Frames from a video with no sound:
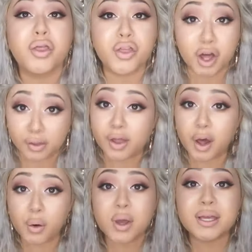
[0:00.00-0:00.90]
The
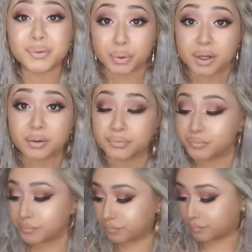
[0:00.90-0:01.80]
glow is real.
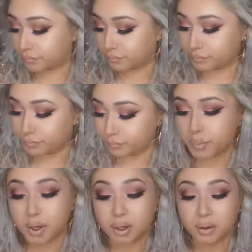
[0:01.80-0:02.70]

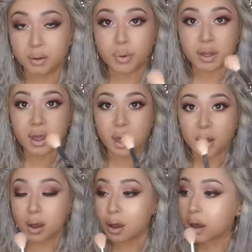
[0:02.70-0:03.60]
Put a little bit of
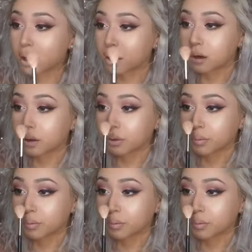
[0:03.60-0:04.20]
that on the